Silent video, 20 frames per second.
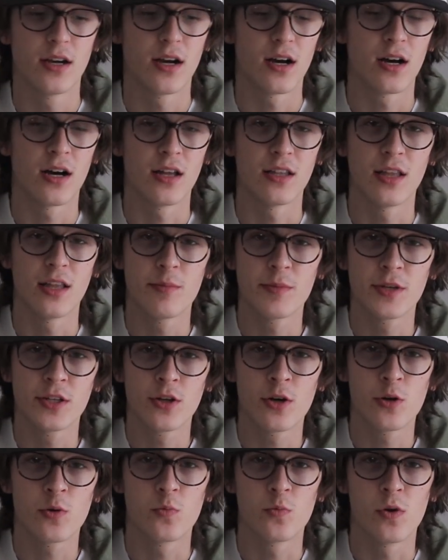Let me
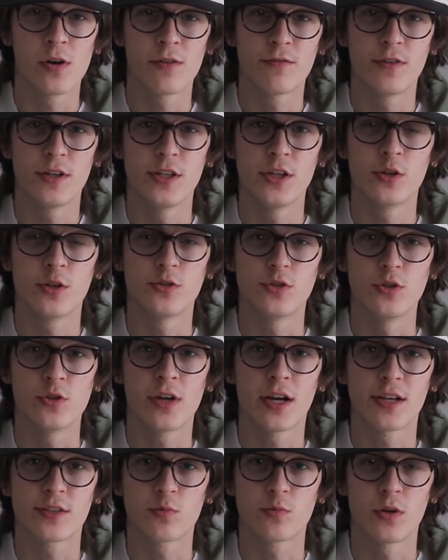know what videos you
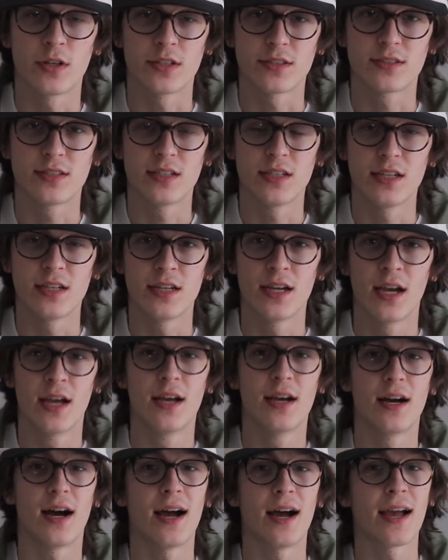guys want to see.
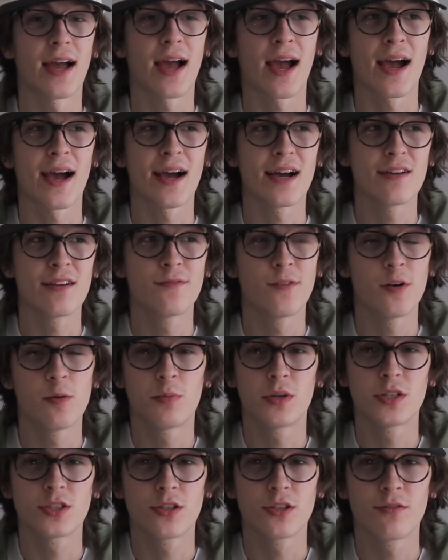I have a
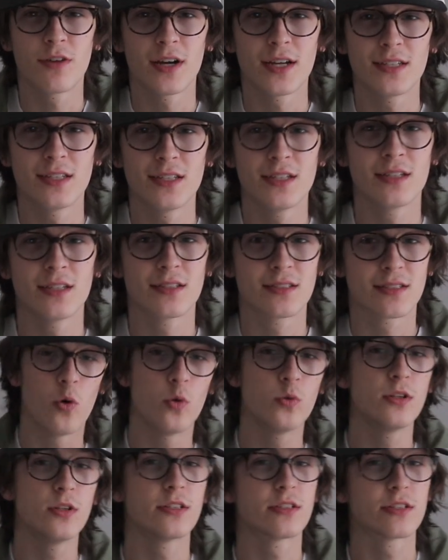bunch of ideas,
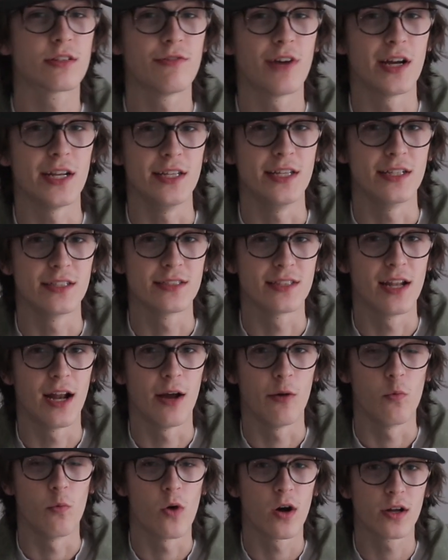whole list of ideas that
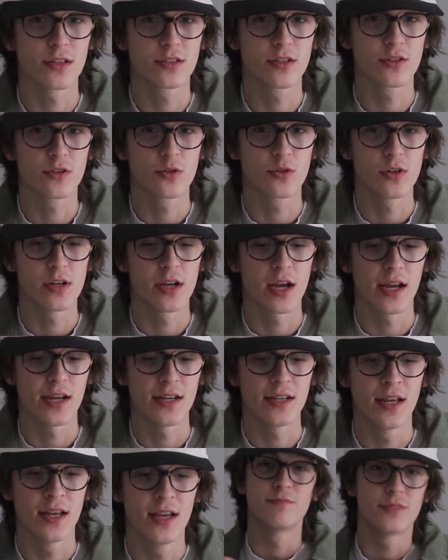I want to create.